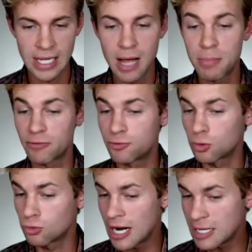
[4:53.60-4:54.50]
But
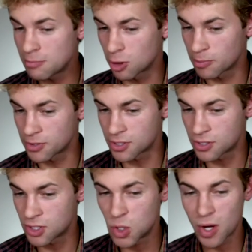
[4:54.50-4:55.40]
for writing
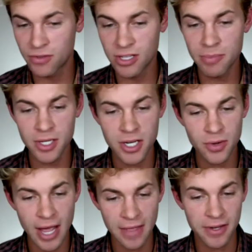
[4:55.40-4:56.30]
purposes, do you have something in your
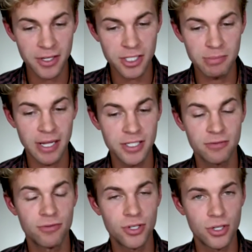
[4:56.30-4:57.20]
head that explains it
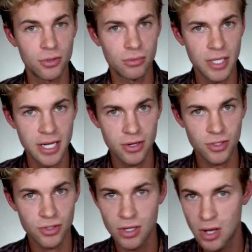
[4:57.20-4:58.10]
for you? And
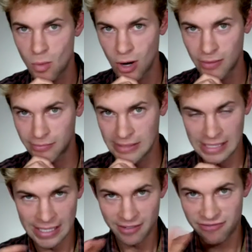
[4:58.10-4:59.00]
here's where I'm
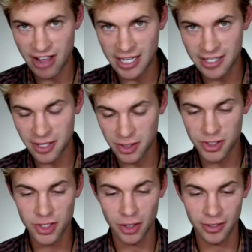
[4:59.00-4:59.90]
finding the
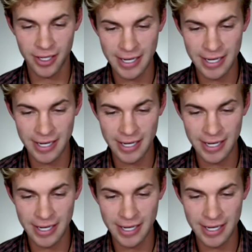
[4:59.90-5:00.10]
concern.